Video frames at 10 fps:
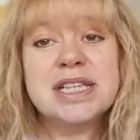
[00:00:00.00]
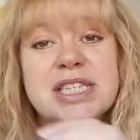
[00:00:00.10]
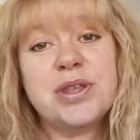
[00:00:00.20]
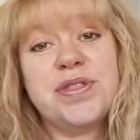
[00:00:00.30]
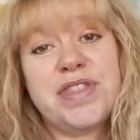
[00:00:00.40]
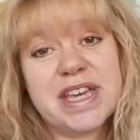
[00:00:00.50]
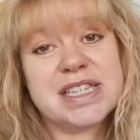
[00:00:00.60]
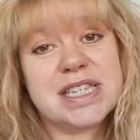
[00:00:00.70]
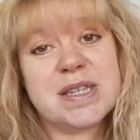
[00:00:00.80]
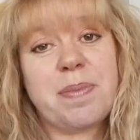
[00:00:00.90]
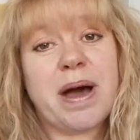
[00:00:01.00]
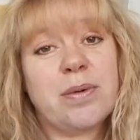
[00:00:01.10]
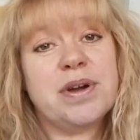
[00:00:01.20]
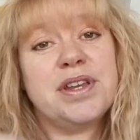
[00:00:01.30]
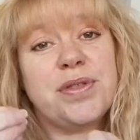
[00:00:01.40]
So this is about
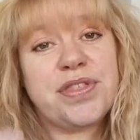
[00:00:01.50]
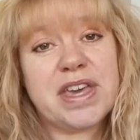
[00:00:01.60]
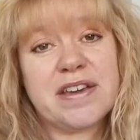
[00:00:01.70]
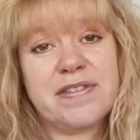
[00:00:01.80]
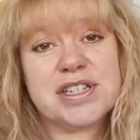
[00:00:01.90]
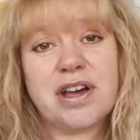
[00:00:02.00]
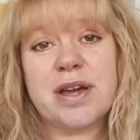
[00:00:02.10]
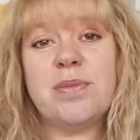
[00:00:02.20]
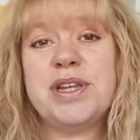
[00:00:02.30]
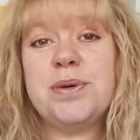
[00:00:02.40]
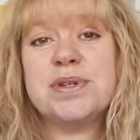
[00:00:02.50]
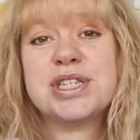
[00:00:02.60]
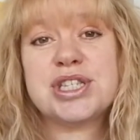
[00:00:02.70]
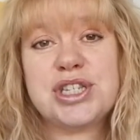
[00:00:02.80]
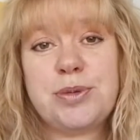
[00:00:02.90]
when you think of a time when you were
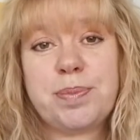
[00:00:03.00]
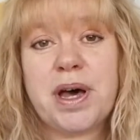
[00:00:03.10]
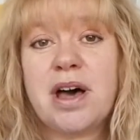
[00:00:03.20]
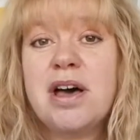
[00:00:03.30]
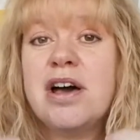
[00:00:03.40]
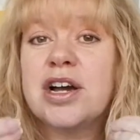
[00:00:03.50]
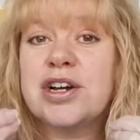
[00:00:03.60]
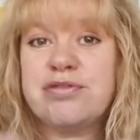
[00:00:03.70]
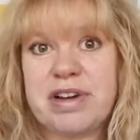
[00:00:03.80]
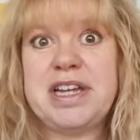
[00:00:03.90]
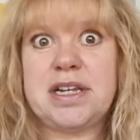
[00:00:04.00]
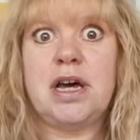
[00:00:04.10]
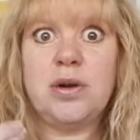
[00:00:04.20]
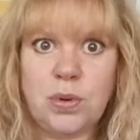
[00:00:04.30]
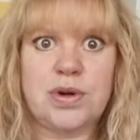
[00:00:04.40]
super great
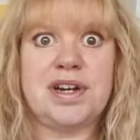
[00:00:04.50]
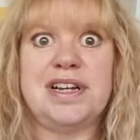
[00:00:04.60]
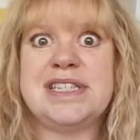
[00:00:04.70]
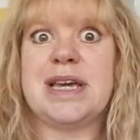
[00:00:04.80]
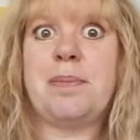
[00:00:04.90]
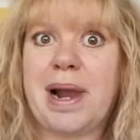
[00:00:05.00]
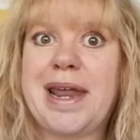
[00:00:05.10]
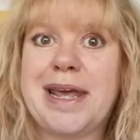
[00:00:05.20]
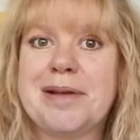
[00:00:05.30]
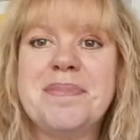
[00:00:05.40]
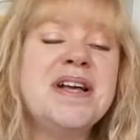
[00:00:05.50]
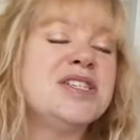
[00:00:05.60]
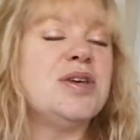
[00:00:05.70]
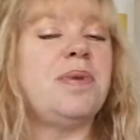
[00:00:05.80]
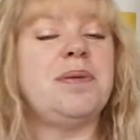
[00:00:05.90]
at organising and planning.
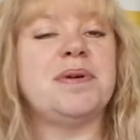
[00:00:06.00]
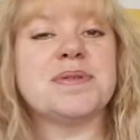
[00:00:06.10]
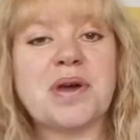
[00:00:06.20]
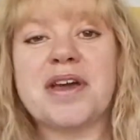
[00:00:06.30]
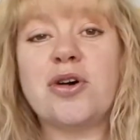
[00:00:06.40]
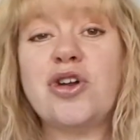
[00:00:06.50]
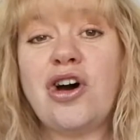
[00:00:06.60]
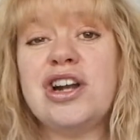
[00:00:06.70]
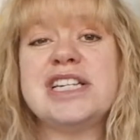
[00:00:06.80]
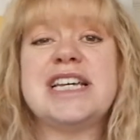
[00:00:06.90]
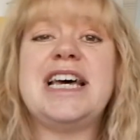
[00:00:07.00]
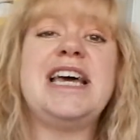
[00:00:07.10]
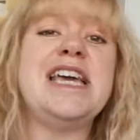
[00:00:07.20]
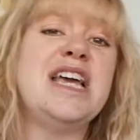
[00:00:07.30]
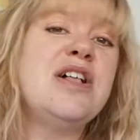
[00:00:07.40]
So maybe it was going on
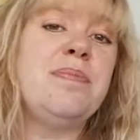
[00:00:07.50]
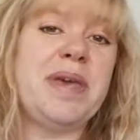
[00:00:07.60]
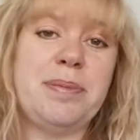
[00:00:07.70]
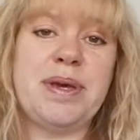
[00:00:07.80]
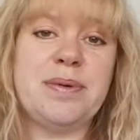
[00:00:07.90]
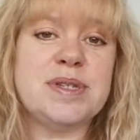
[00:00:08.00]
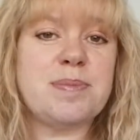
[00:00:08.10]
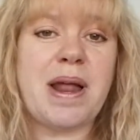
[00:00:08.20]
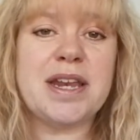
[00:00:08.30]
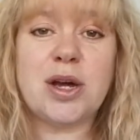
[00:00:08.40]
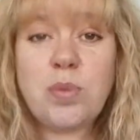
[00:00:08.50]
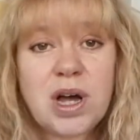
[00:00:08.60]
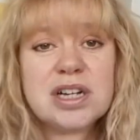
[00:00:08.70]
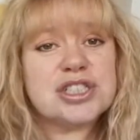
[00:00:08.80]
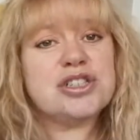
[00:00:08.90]
holiday, maybe it was planning a
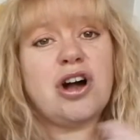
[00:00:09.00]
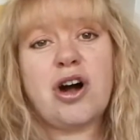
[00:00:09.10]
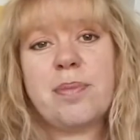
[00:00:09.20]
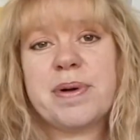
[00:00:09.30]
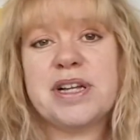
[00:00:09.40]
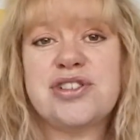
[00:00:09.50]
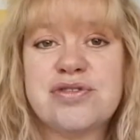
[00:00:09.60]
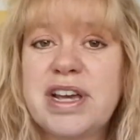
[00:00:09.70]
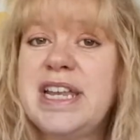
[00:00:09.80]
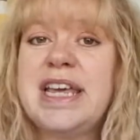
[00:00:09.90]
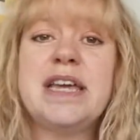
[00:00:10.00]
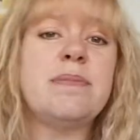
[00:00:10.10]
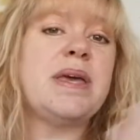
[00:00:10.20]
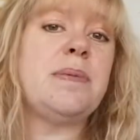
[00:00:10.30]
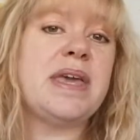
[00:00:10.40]
workshop, a training,
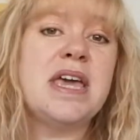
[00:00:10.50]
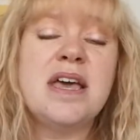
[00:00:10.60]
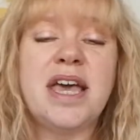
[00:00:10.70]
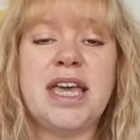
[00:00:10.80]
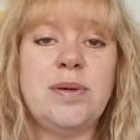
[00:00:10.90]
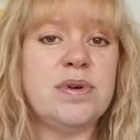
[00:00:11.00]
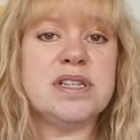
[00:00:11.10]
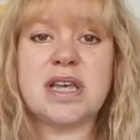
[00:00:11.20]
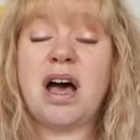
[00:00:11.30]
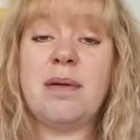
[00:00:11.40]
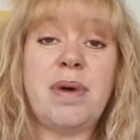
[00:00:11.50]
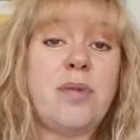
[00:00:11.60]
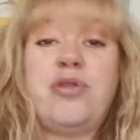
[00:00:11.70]
maybe it was a